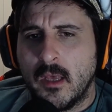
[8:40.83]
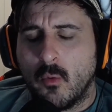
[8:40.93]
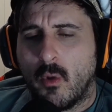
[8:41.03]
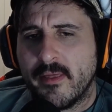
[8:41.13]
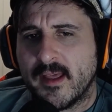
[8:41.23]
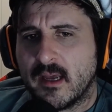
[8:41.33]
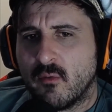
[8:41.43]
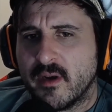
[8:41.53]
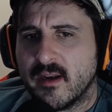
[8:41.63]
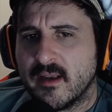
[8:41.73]
One thing I
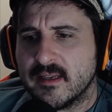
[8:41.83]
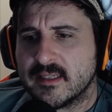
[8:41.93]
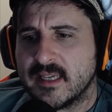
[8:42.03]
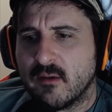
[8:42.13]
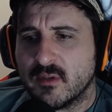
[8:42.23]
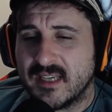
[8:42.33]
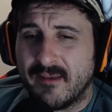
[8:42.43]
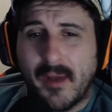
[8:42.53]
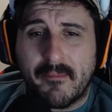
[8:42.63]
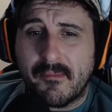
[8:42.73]
wanted to say was
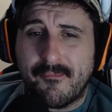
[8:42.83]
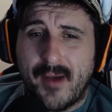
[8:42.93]
I'm